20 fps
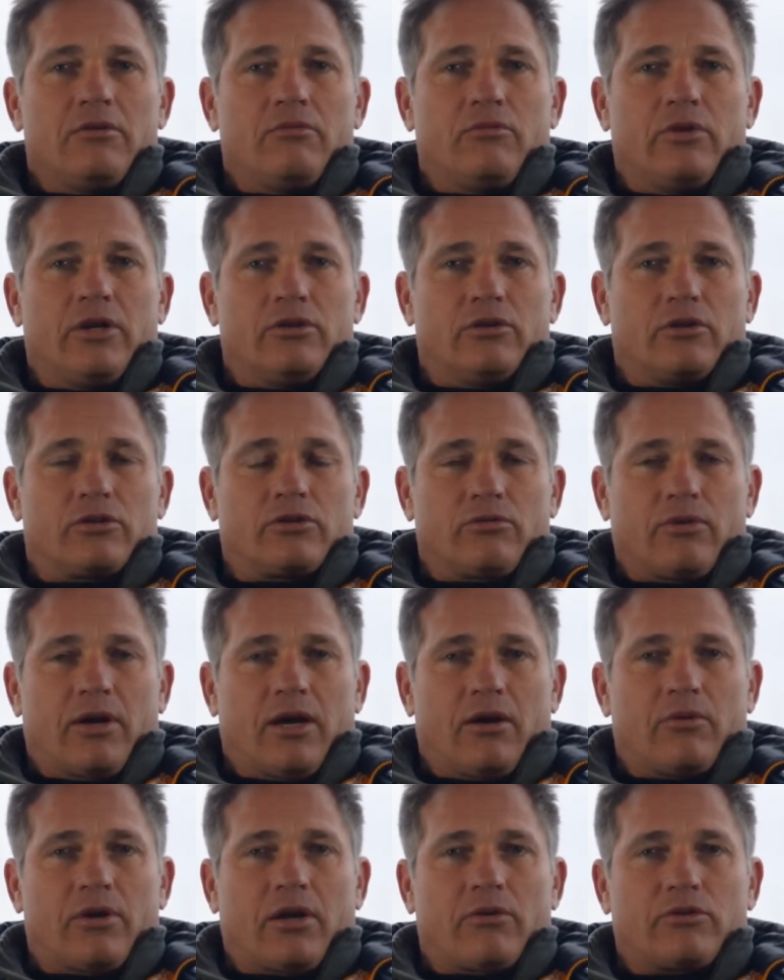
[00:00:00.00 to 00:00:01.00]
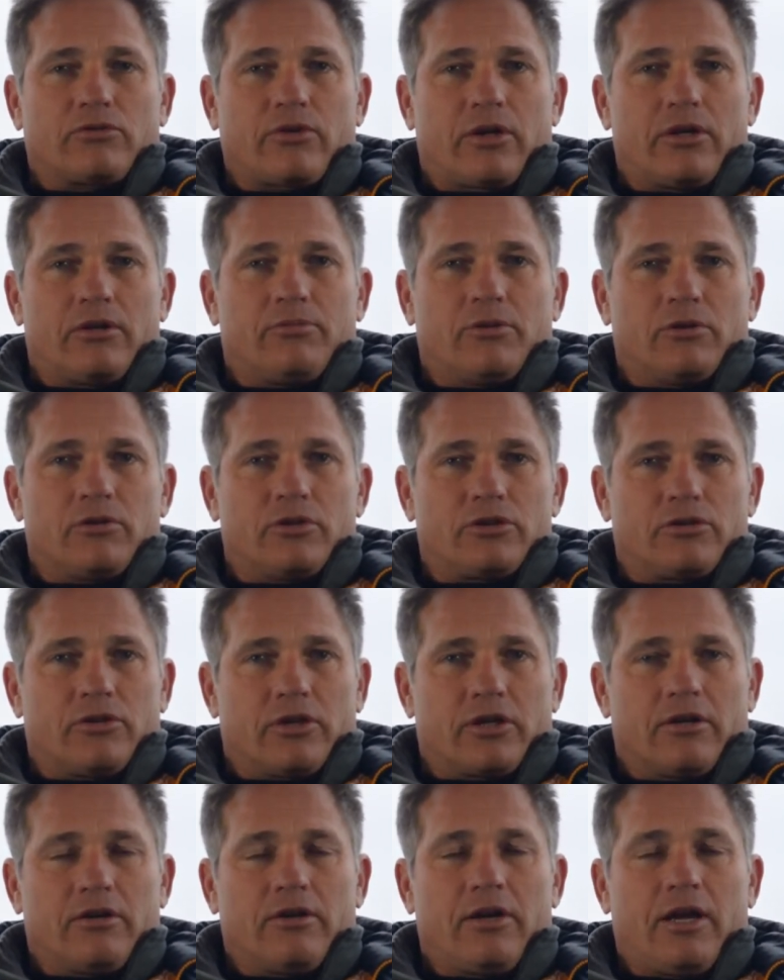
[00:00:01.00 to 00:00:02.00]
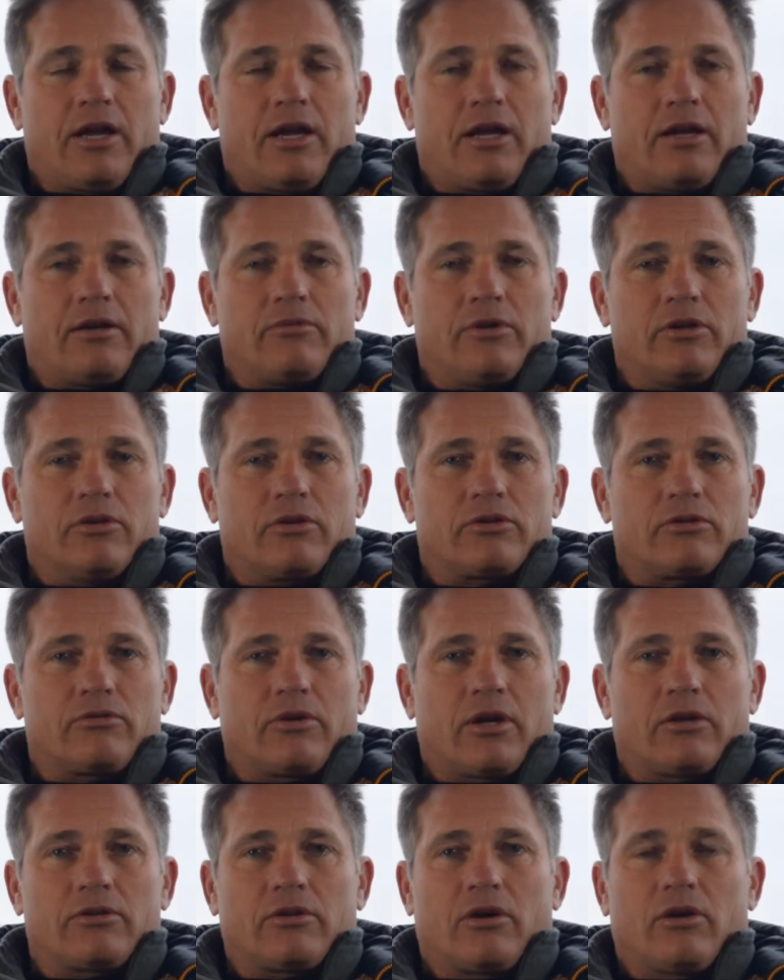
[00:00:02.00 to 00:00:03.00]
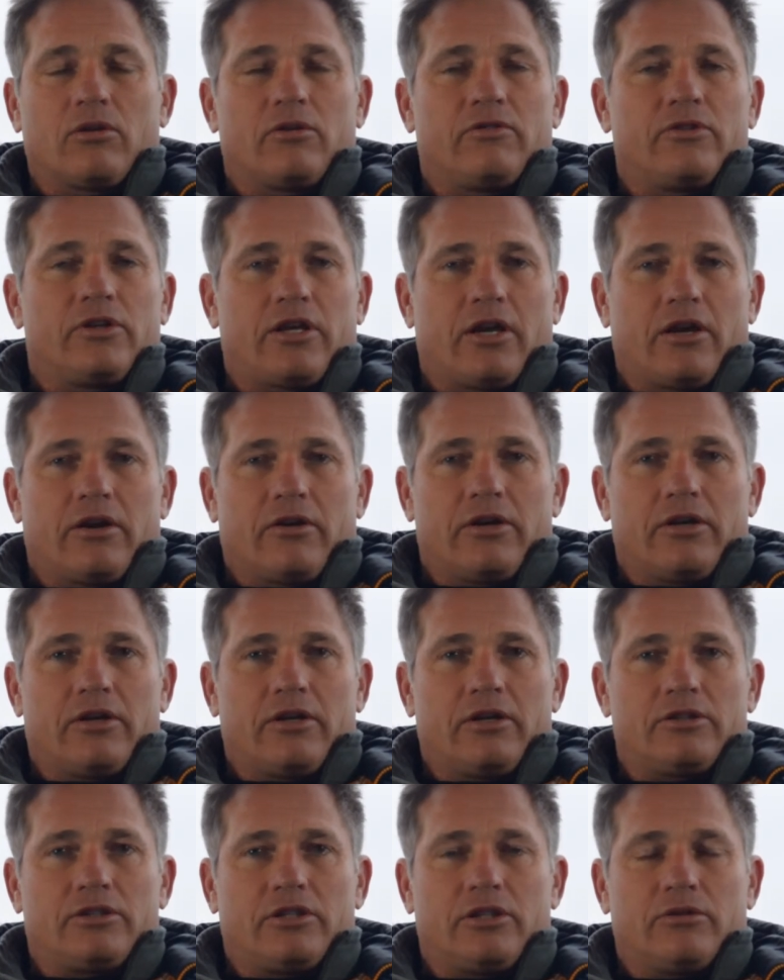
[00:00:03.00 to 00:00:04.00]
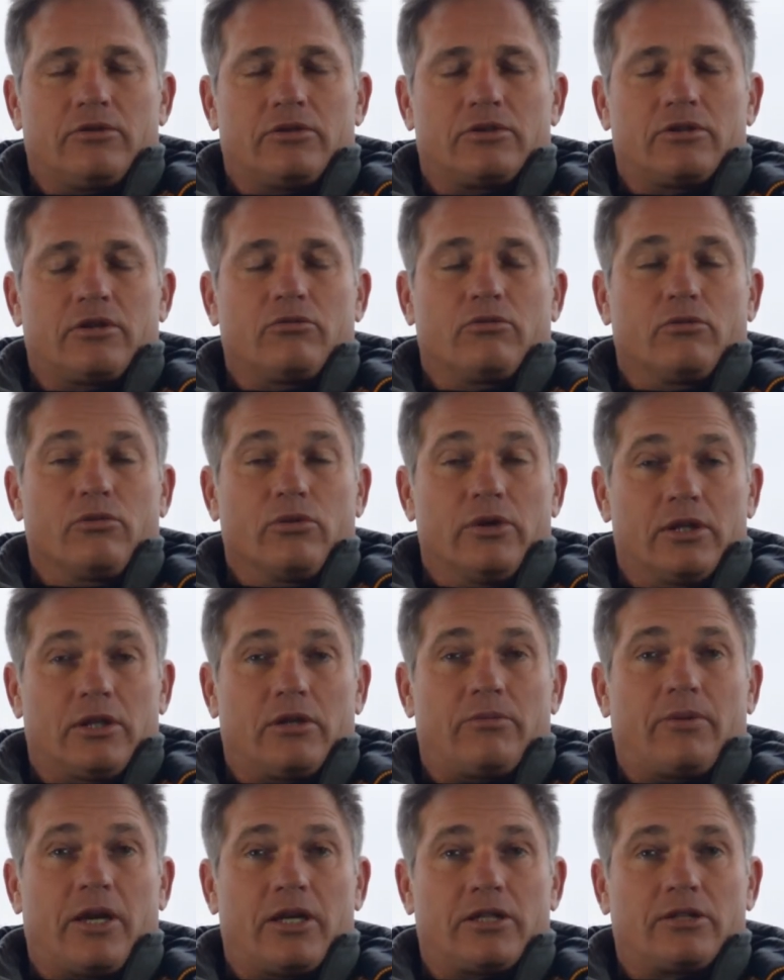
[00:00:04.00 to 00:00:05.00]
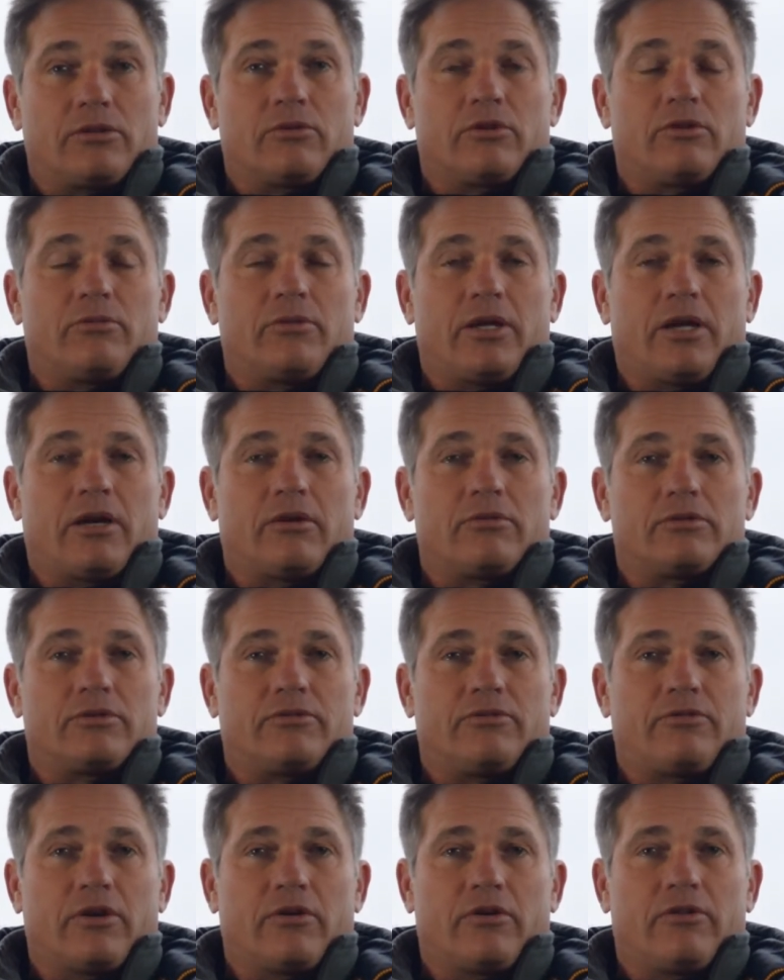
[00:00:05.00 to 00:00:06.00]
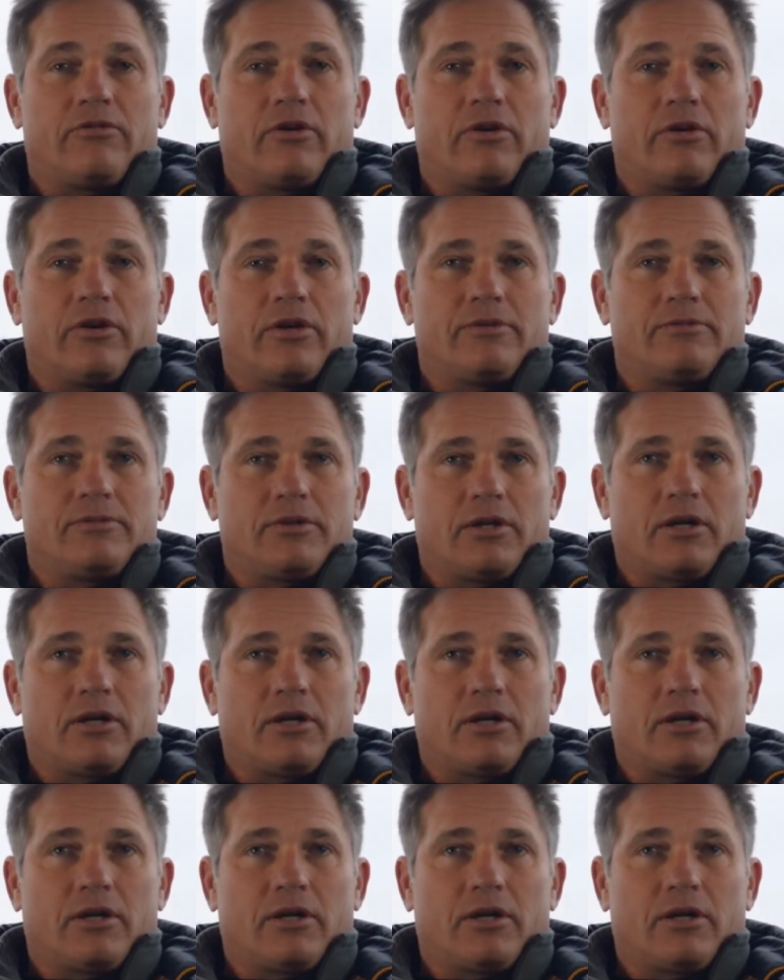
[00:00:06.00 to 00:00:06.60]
we looked around when I was ready to pull the trigger, and we looked around all over the area, and she was really patient with me. I was very, very